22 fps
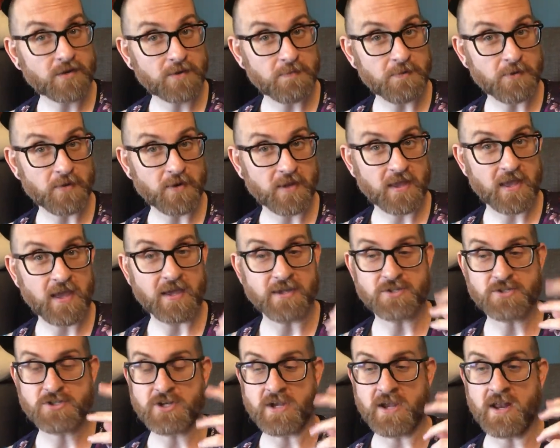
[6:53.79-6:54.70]

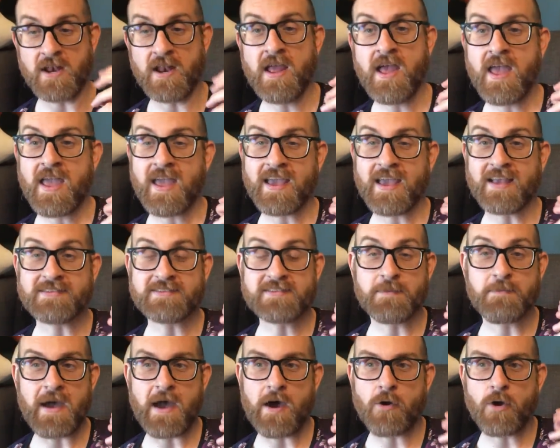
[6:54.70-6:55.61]
communication. It's
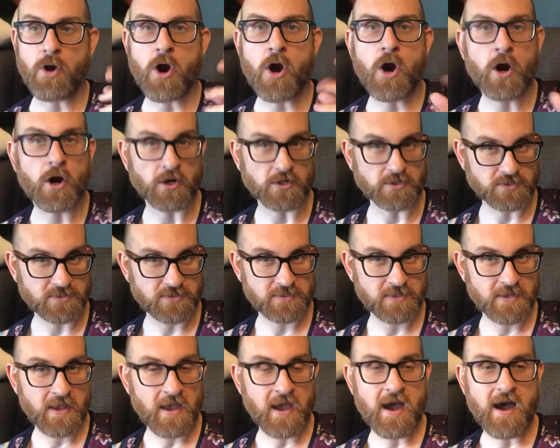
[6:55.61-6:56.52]
about art.